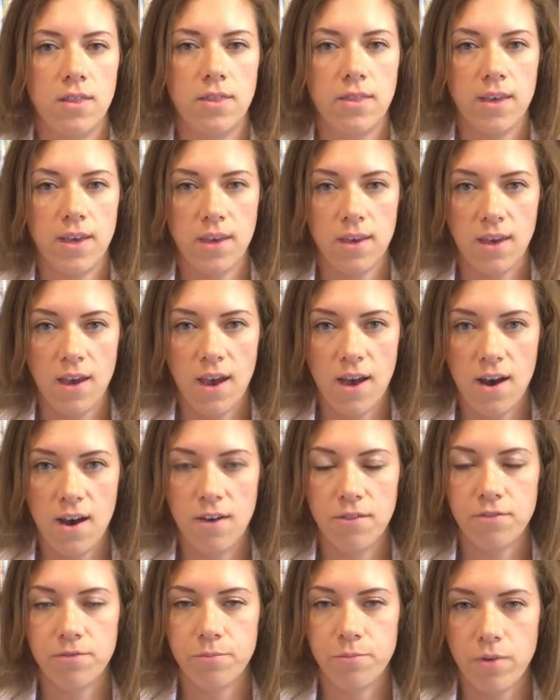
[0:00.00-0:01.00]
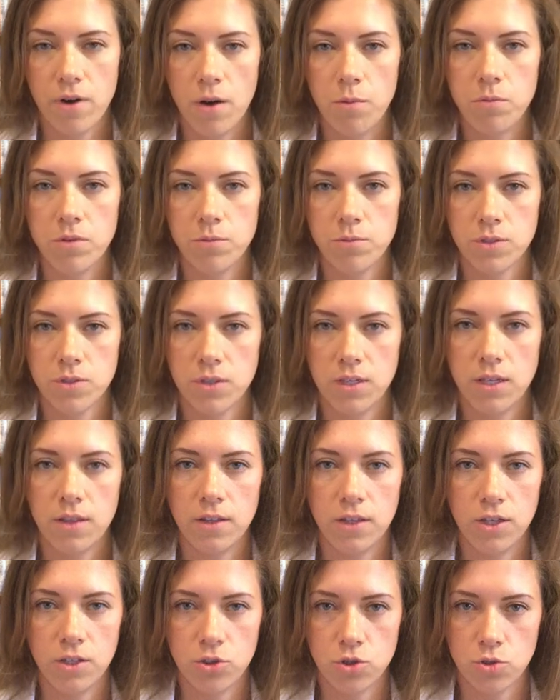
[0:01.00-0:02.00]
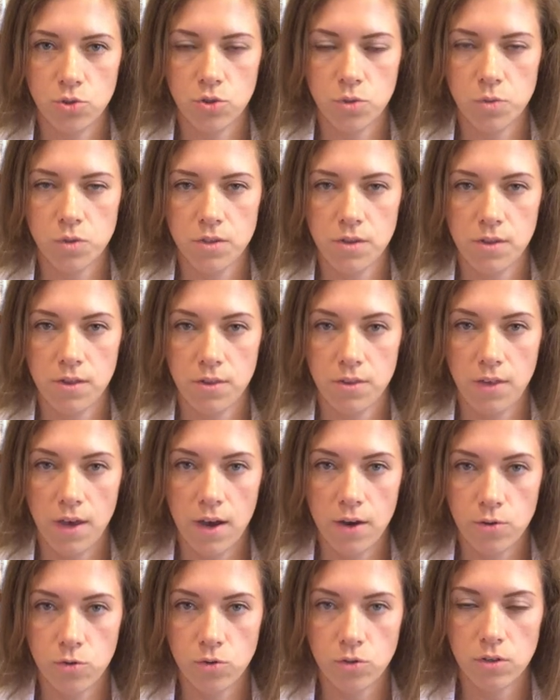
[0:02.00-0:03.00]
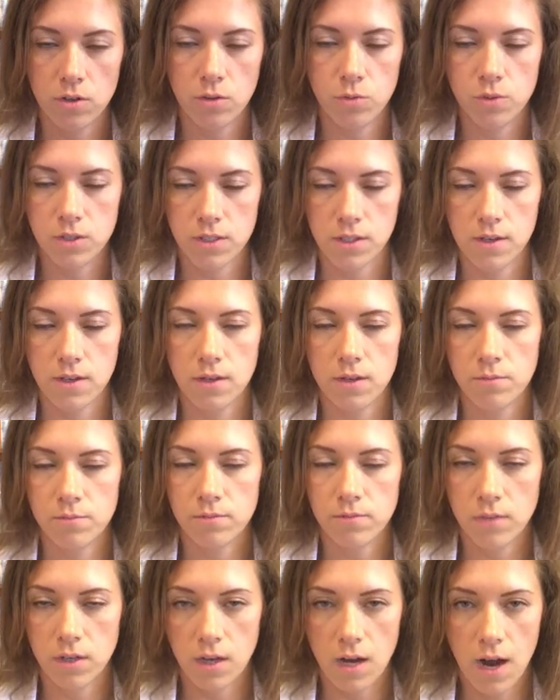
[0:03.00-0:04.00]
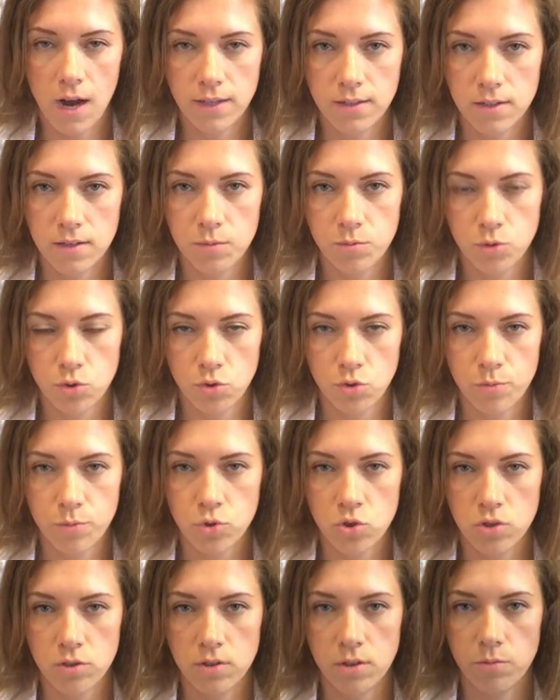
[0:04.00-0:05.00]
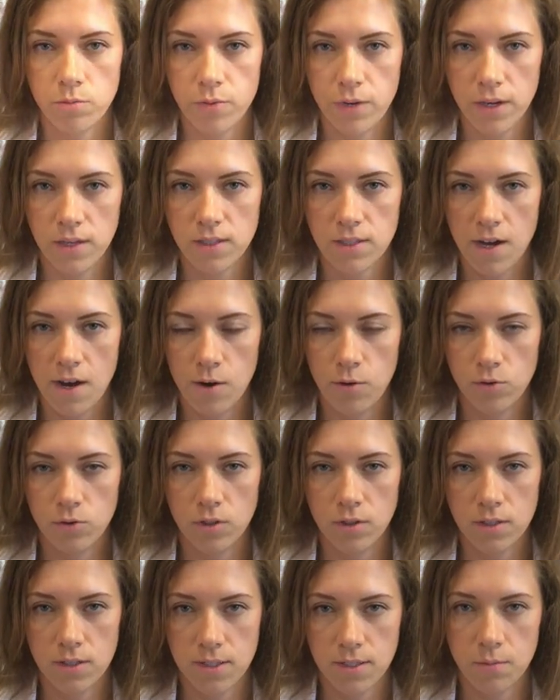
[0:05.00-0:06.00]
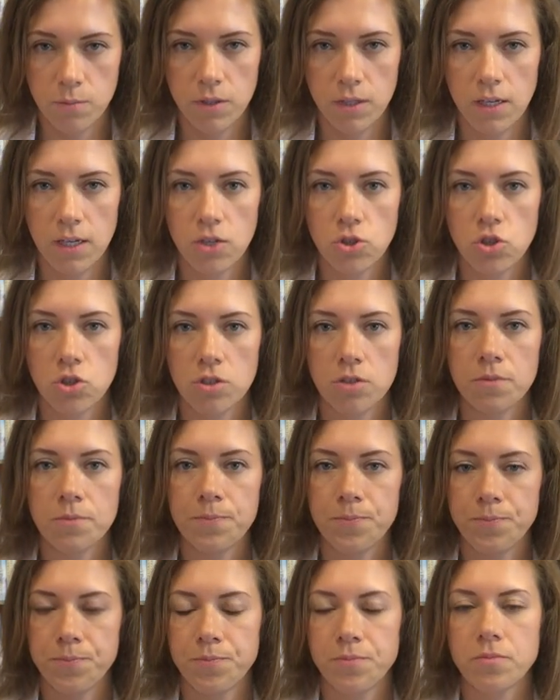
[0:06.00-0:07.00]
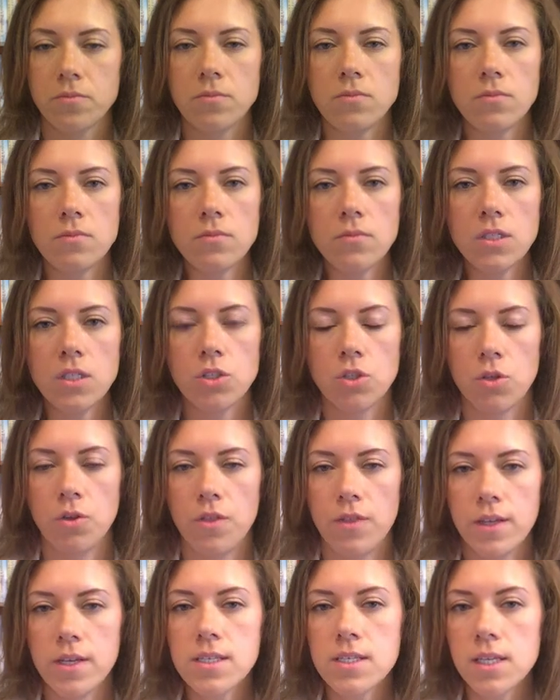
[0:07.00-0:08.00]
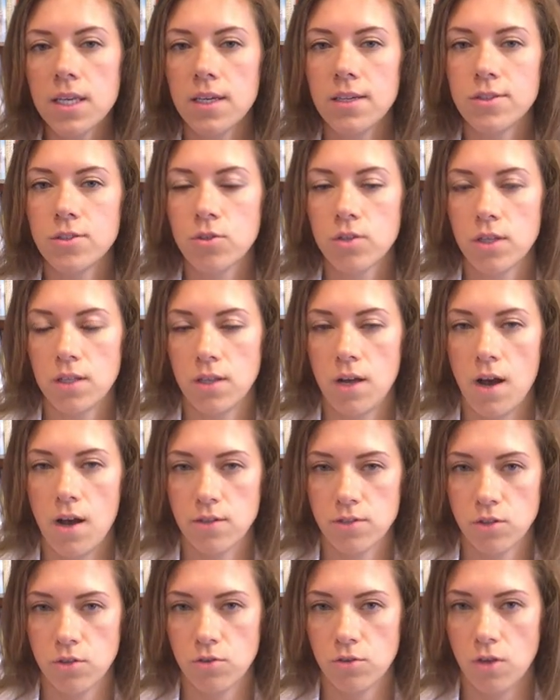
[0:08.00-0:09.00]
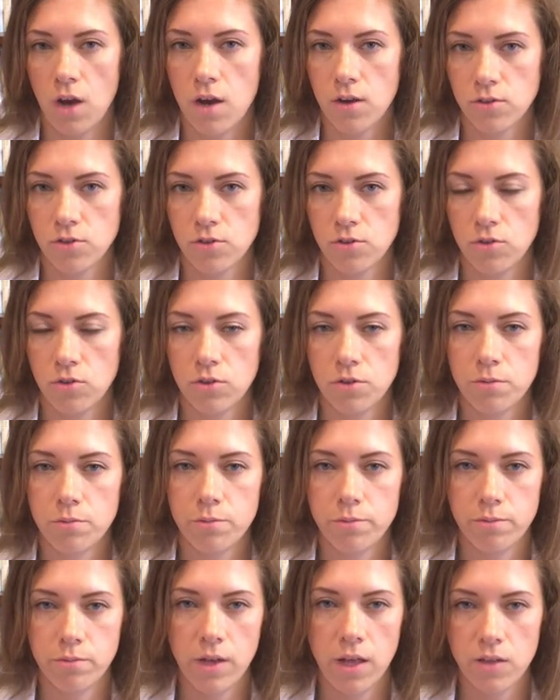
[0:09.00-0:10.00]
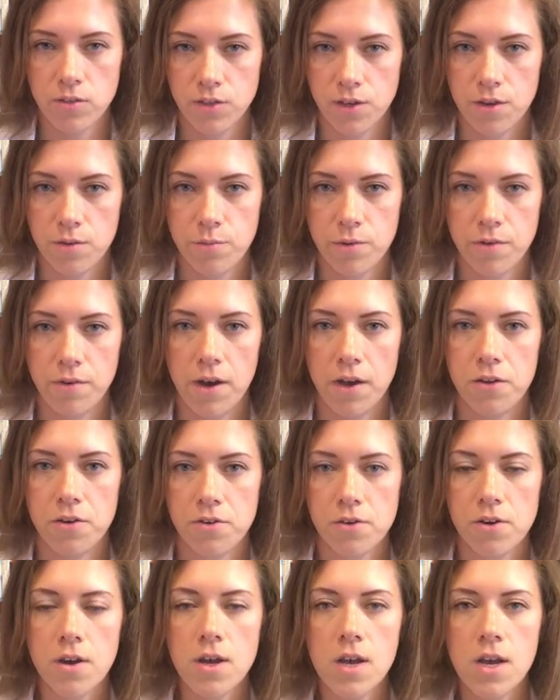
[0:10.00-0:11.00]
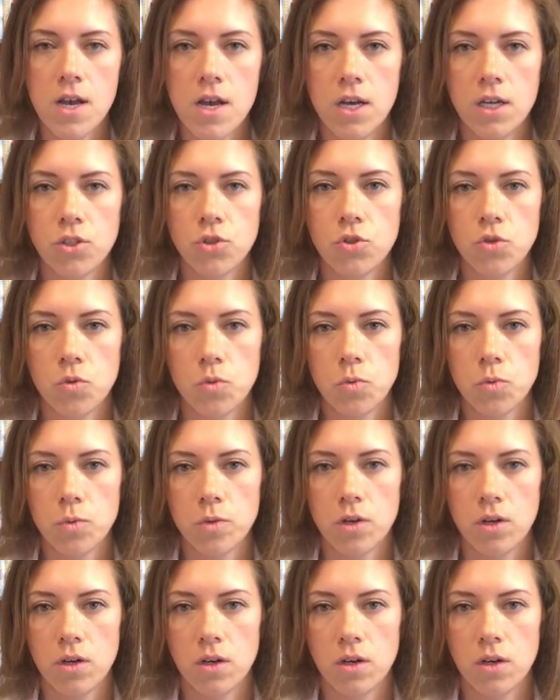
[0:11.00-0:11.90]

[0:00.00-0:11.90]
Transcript: they have problems in issues with the thyroid, with the gut absorption and breakdown and assimilation. So in this case, you can ask your doctor or healthcare provider to